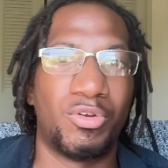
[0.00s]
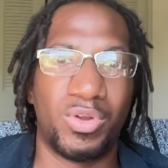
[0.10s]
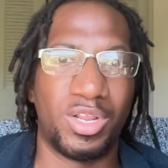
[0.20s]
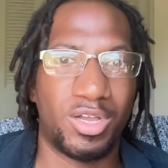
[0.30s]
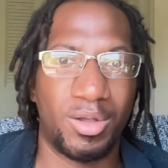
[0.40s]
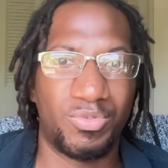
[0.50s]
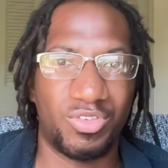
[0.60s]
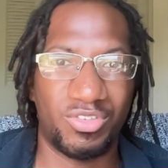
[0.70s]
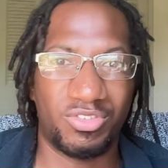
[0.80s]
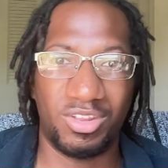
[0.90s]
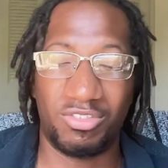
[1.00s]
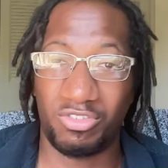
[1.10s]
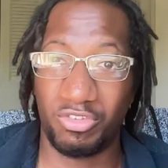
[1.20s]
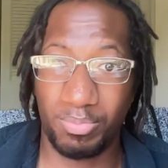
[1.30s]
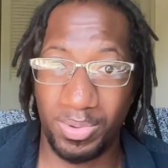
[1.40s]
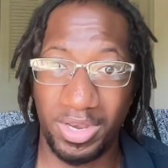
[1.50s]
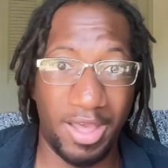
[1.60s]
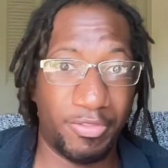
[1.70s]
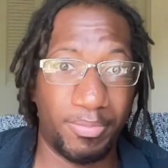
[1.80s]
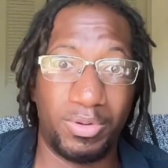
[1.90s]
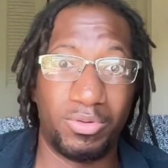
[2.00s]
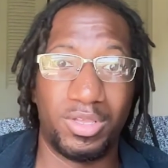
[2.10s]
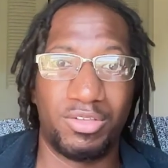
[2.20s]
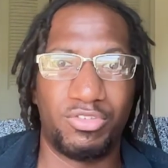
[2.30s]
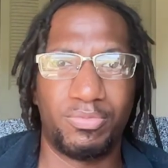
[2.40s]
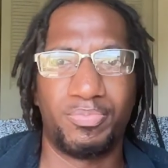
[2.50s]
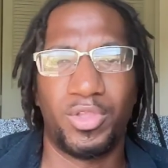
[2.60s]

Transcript: when it comes to the citizens, but not the police,